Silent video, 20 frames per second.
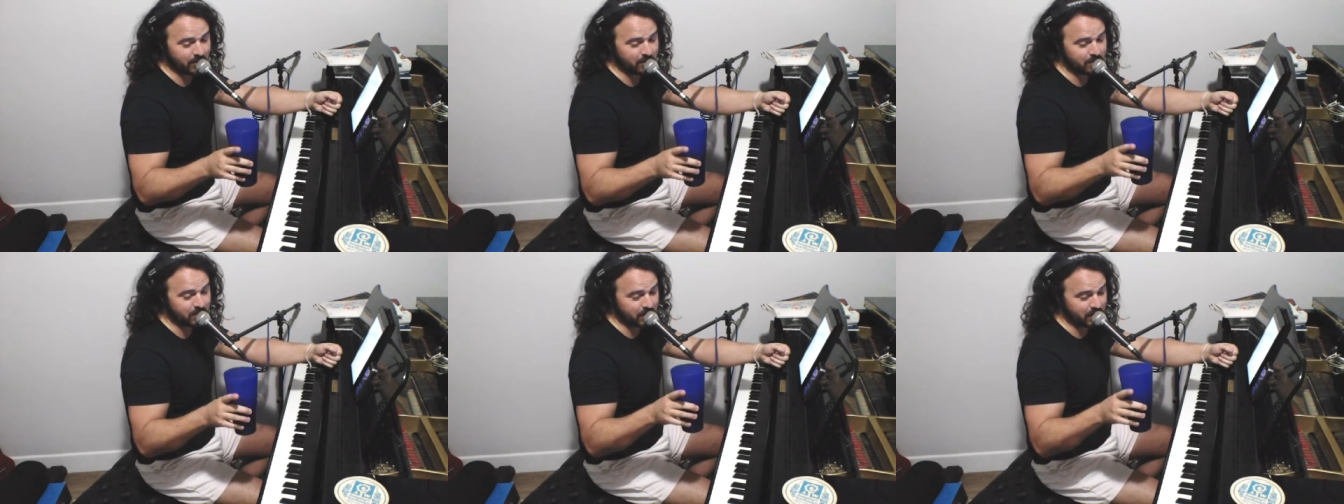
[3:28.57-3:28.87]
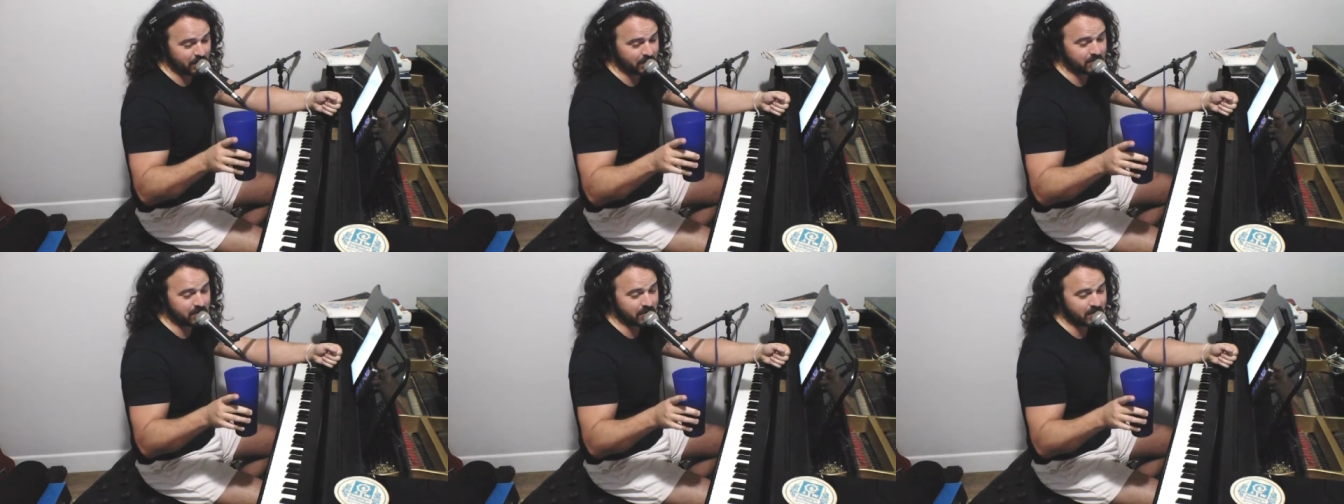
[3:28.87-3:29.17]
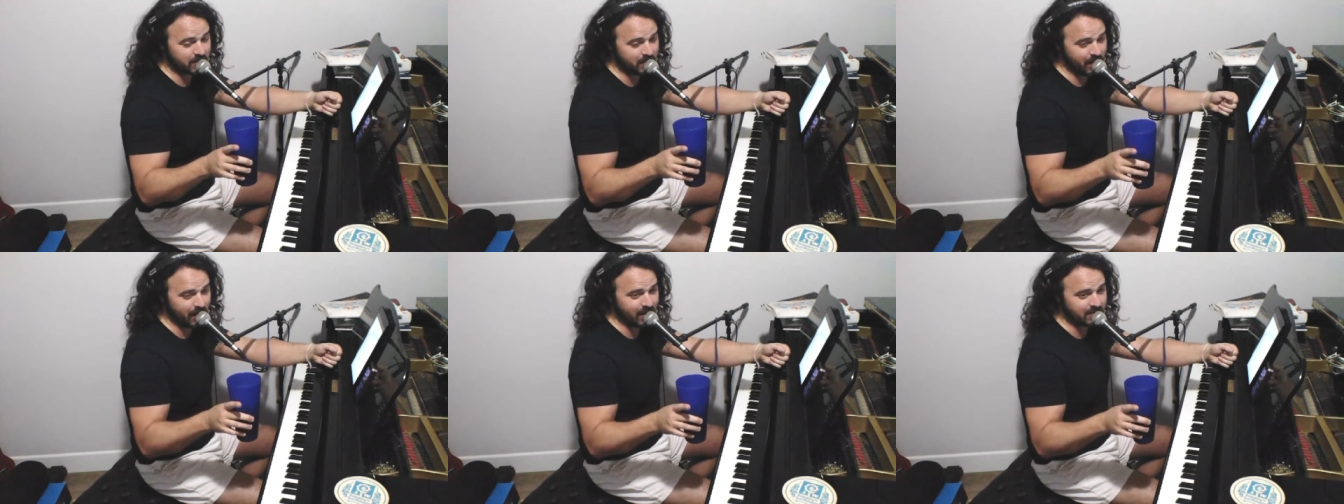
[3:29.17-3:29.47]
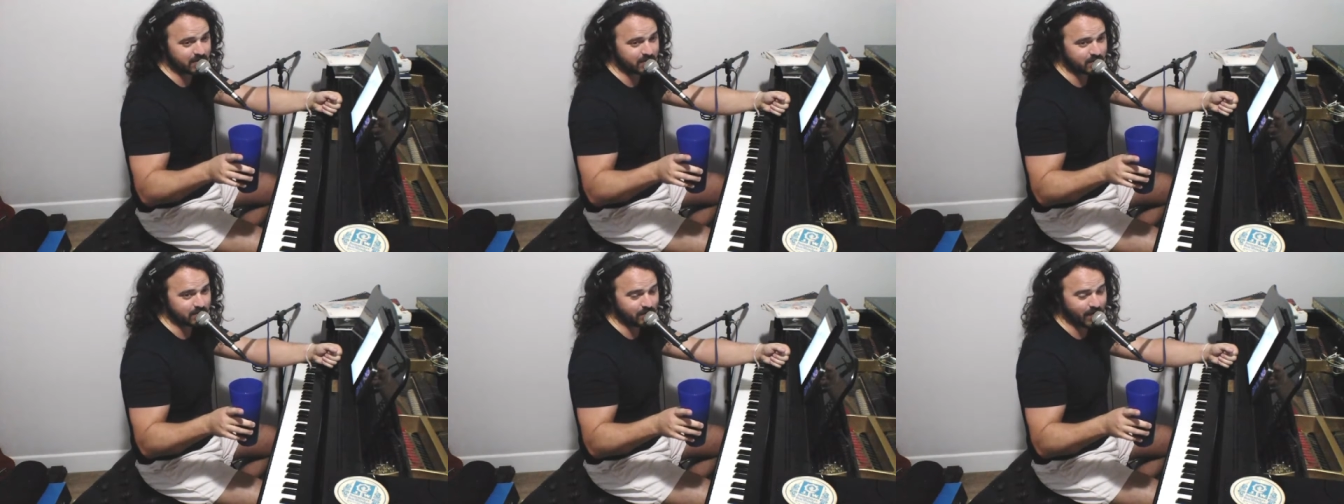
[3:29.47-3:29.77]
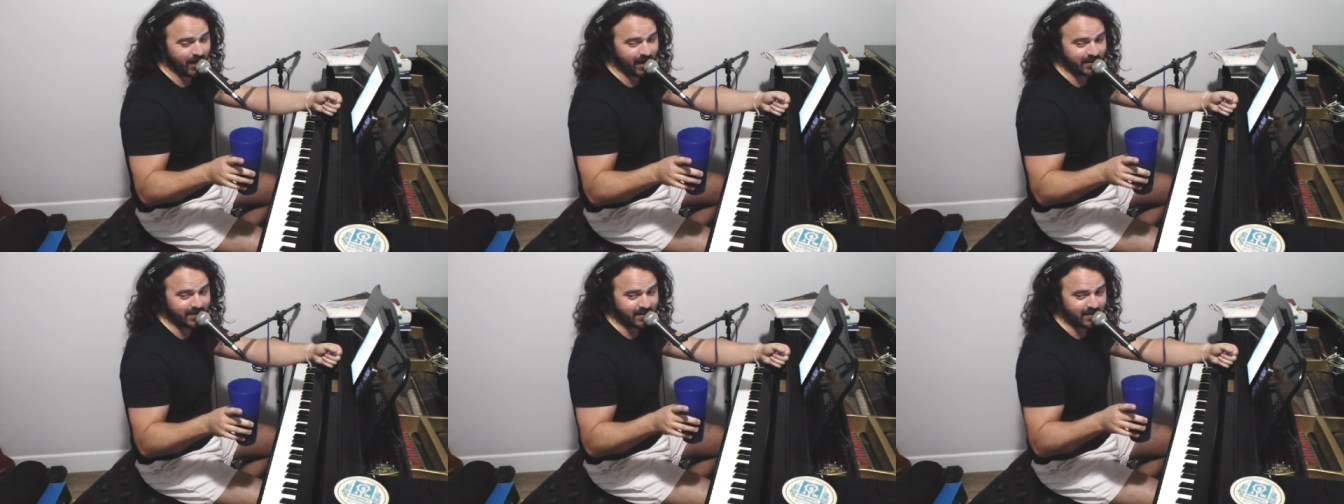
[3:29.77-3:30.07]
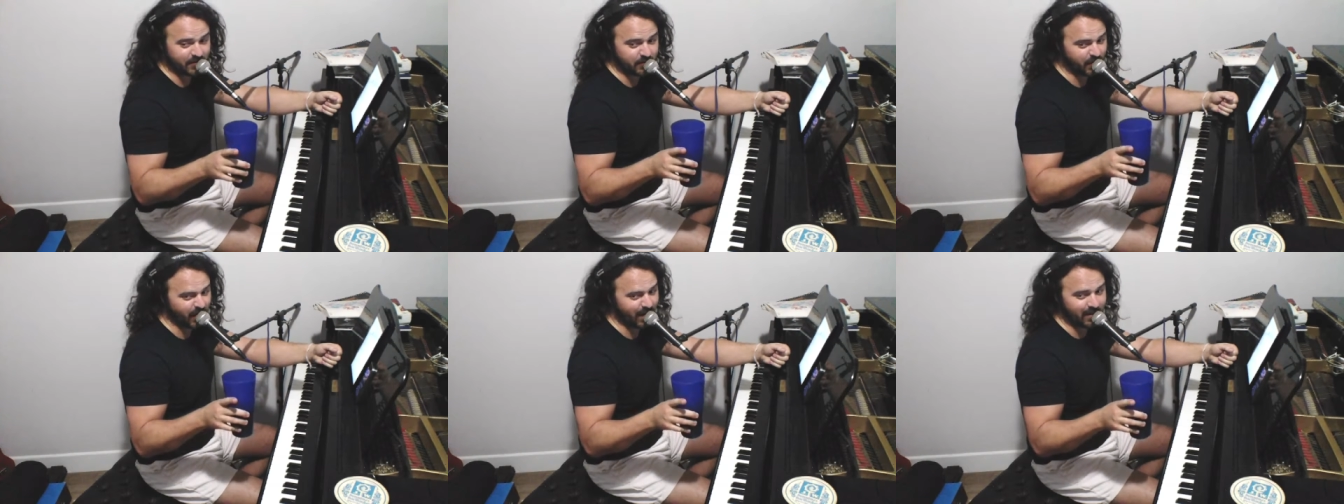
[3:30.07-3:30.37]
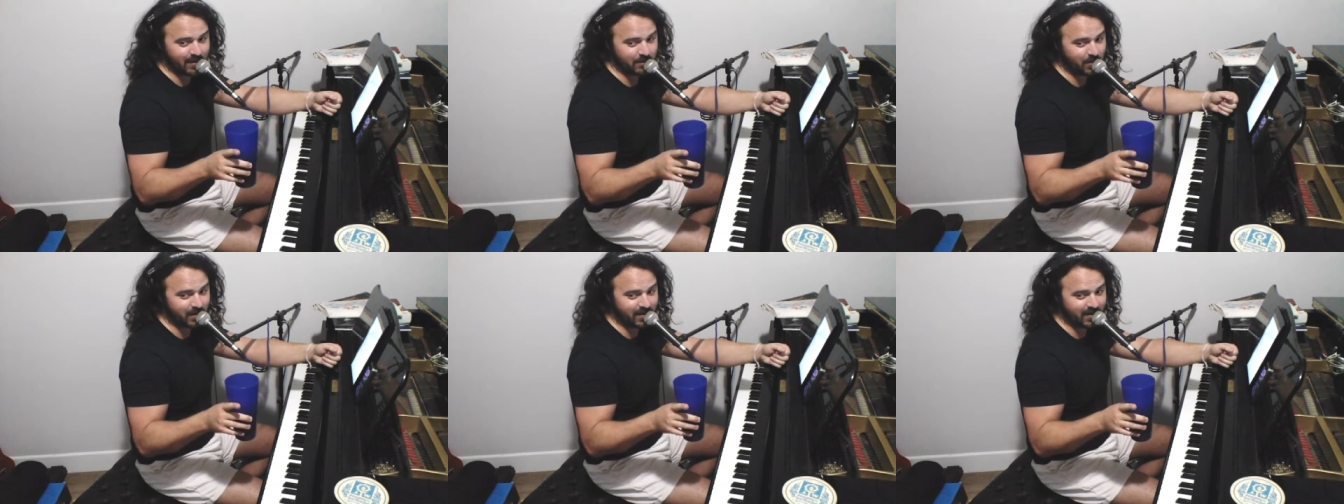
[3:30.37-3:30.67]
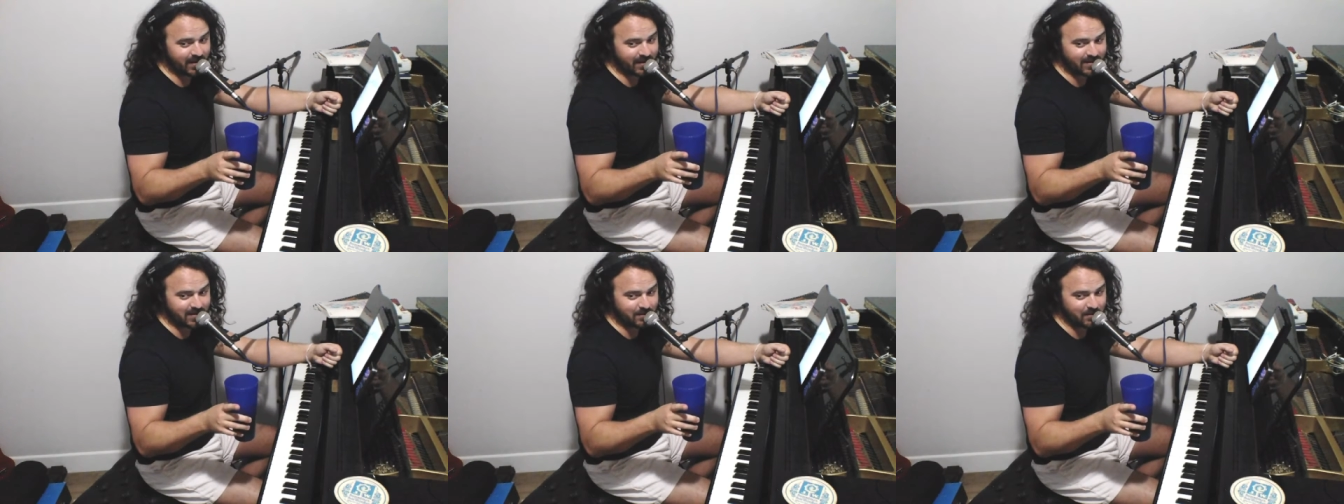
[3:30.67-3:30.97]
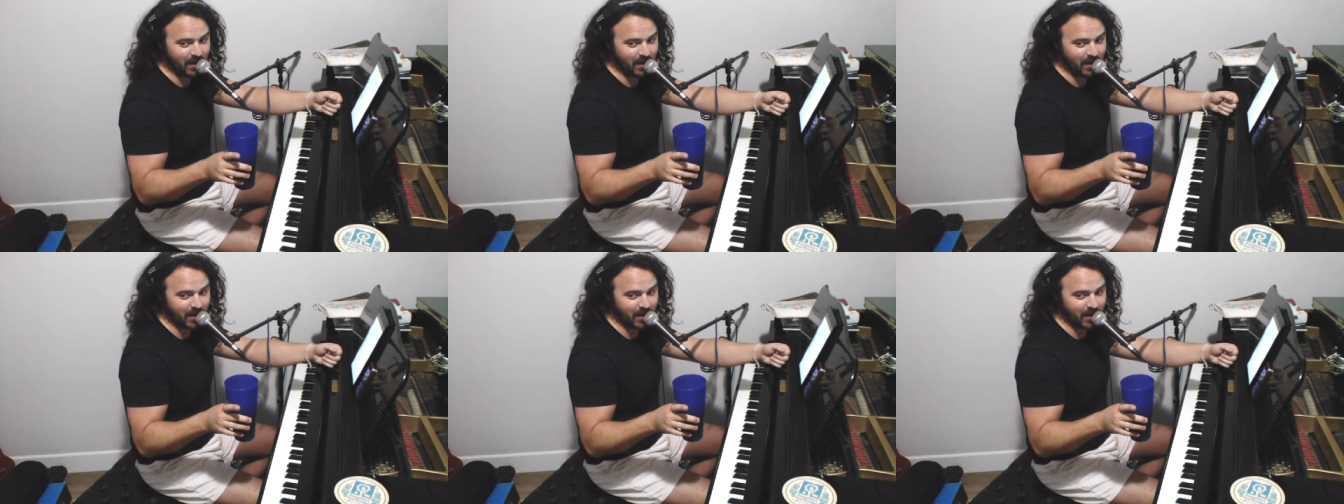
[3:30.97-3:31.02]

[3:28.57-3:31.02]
near the Colossus ride. And if anybody gets